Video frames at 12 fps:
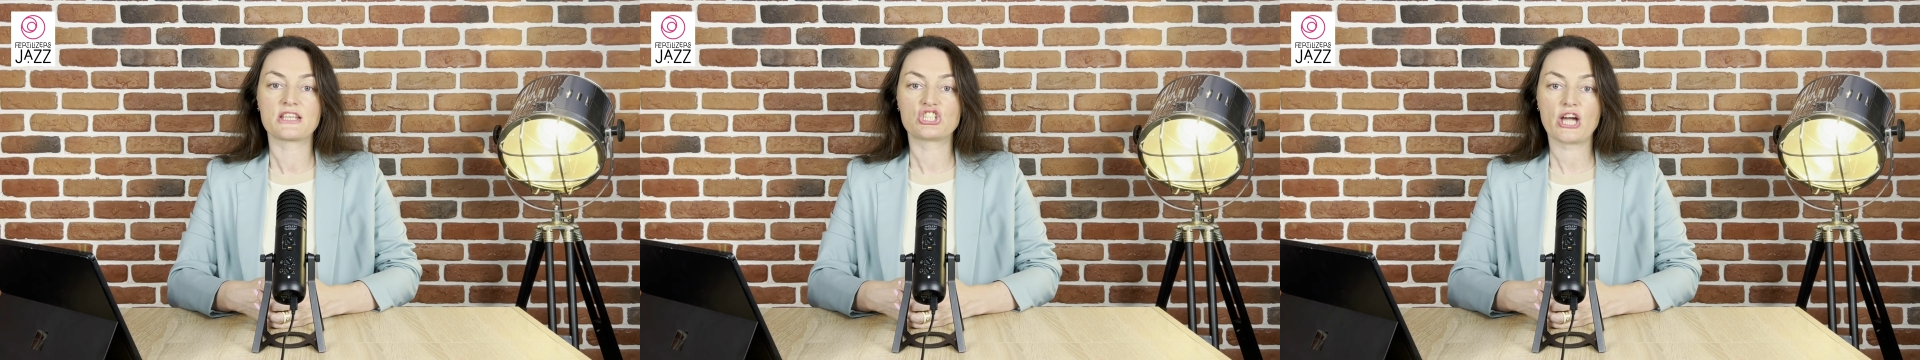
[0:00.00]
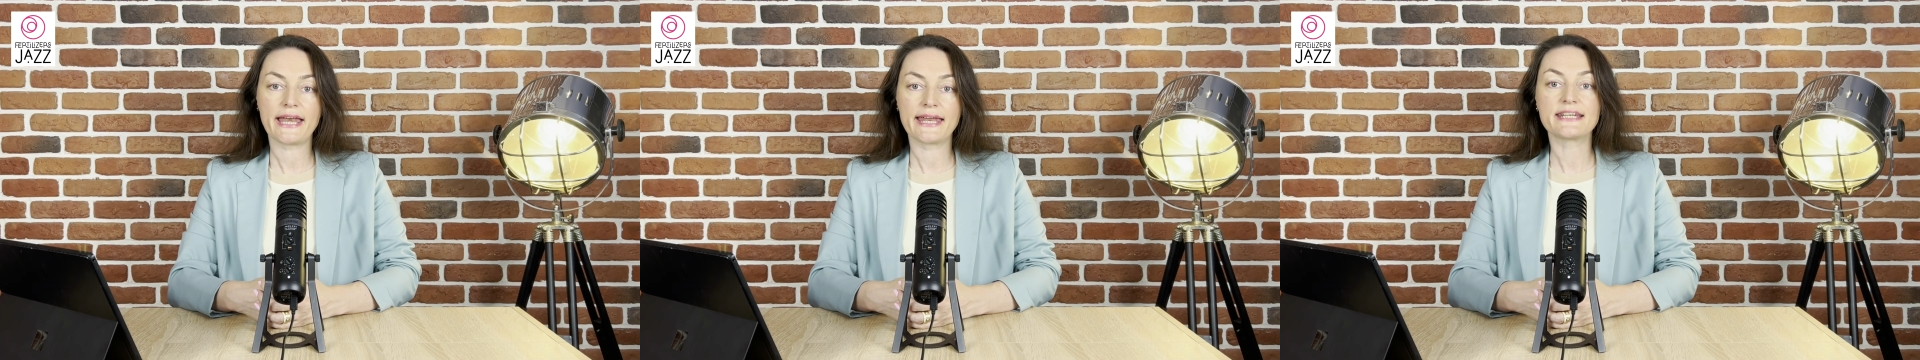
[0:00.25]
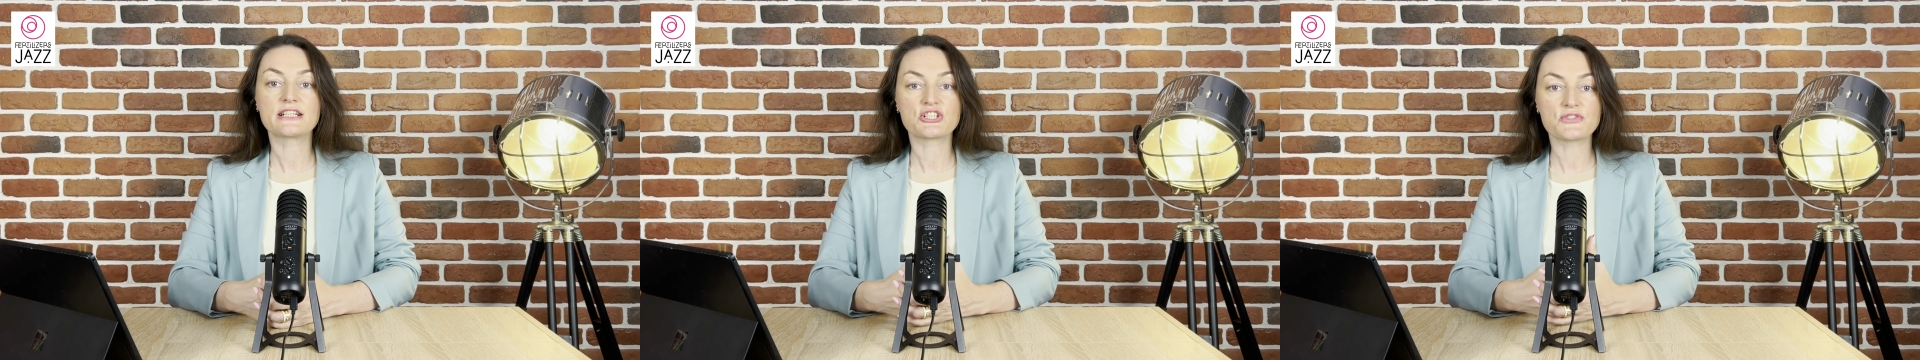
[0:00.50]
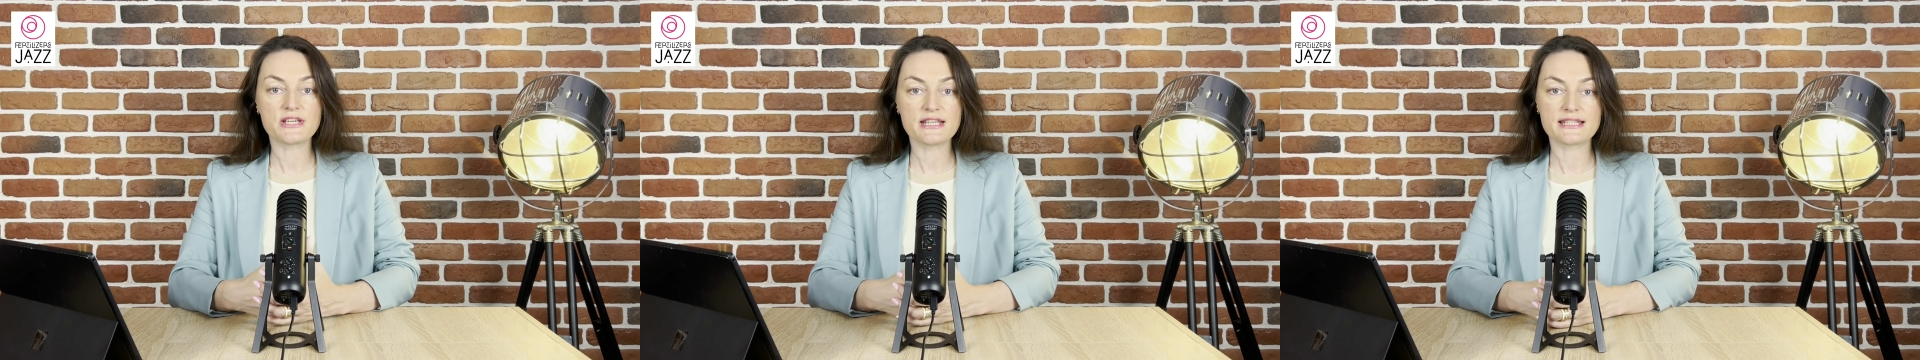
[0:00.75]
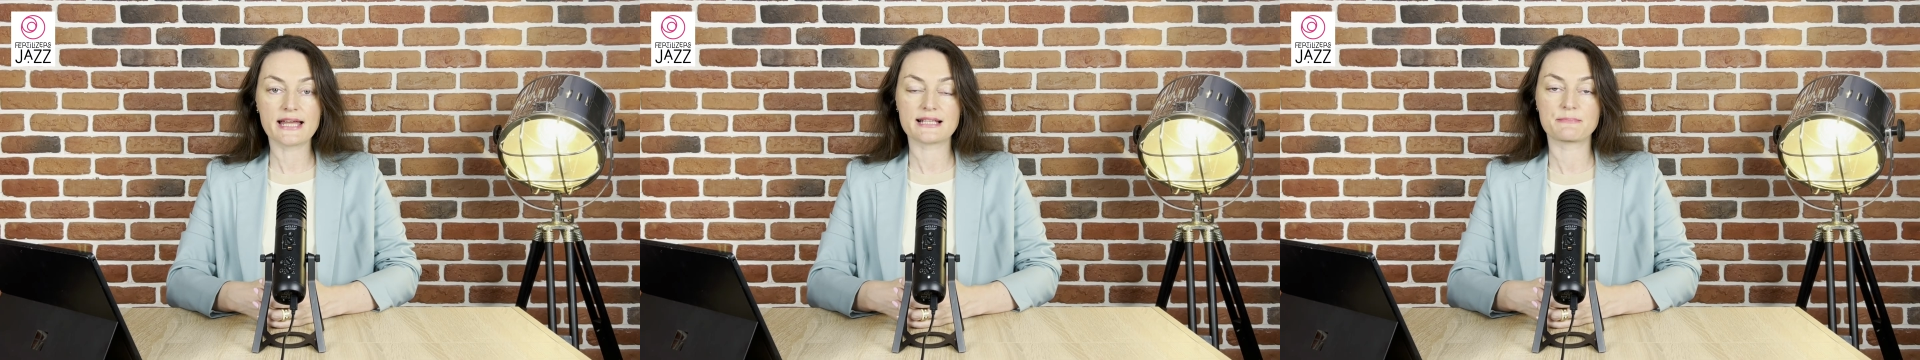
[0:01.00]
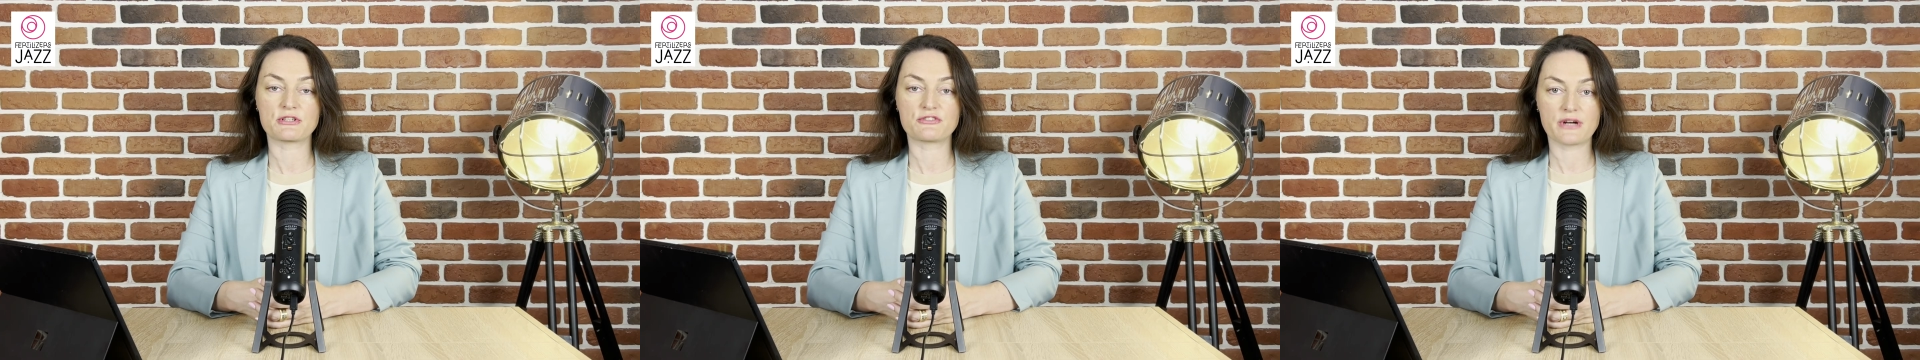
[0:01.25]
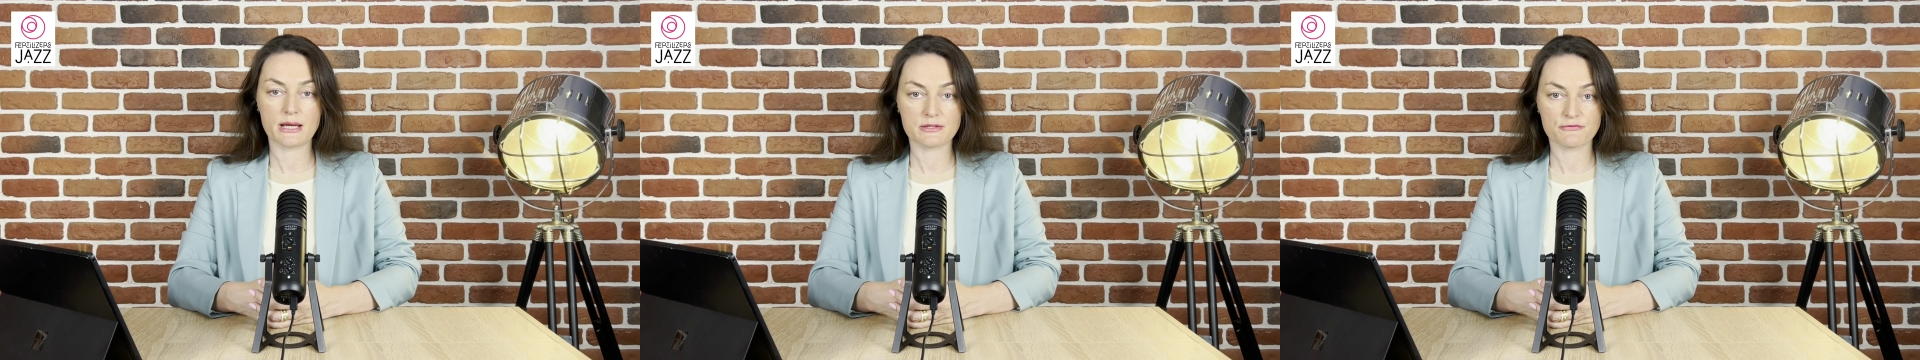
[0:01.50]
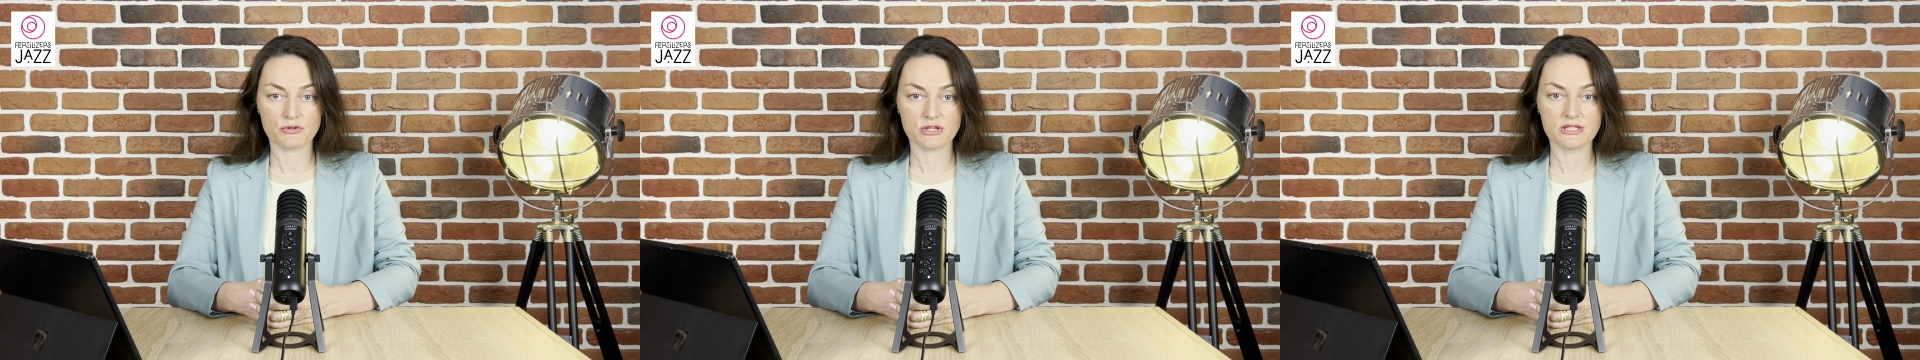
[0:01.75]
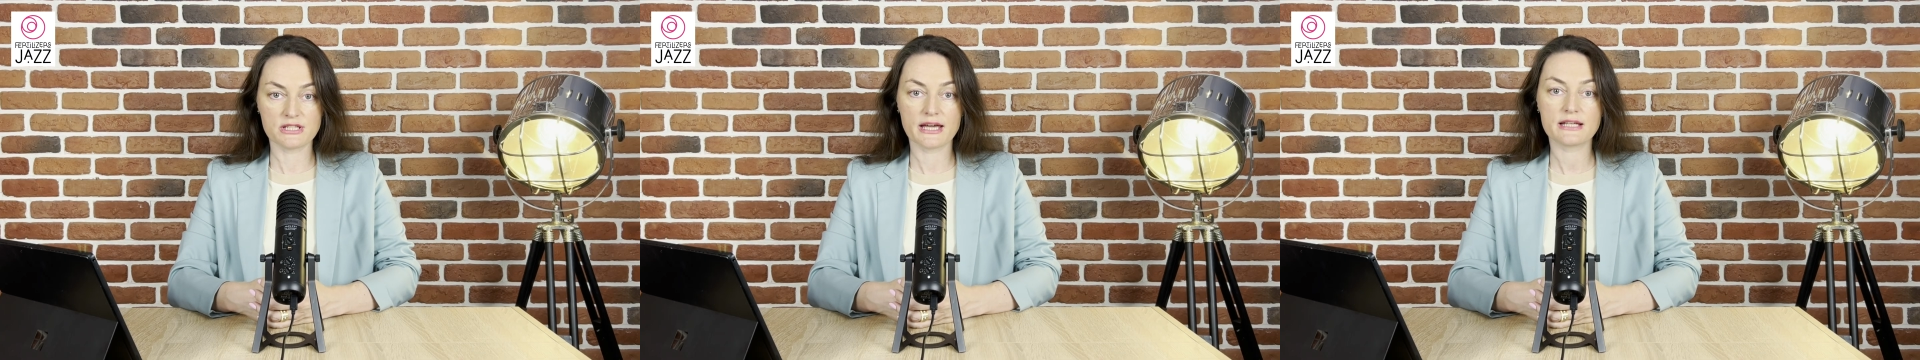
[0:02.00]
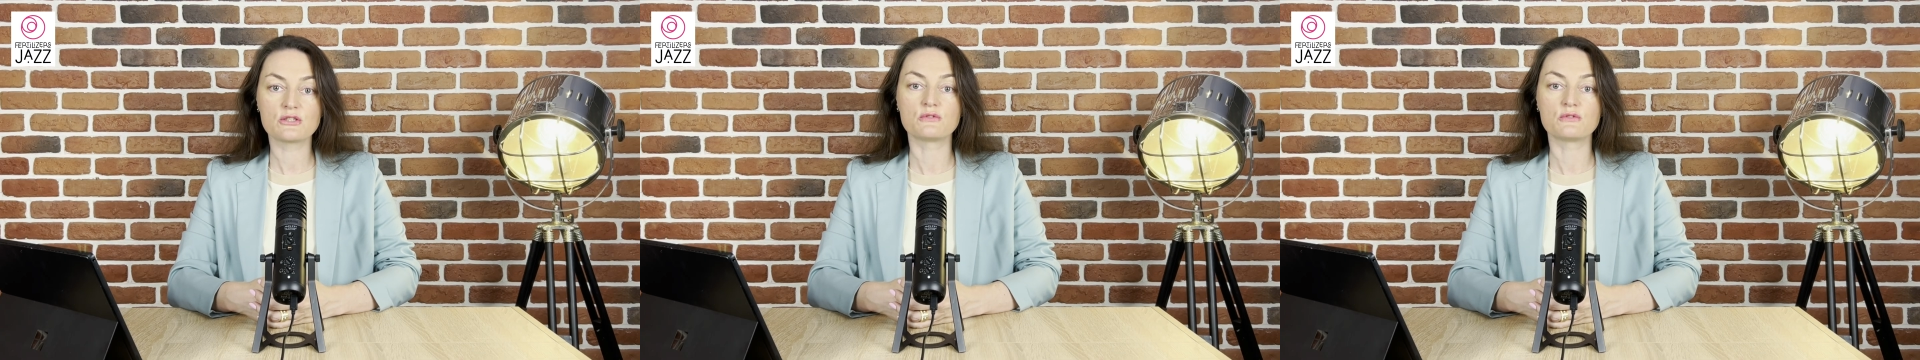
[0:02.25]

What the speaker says: China increased the export price for India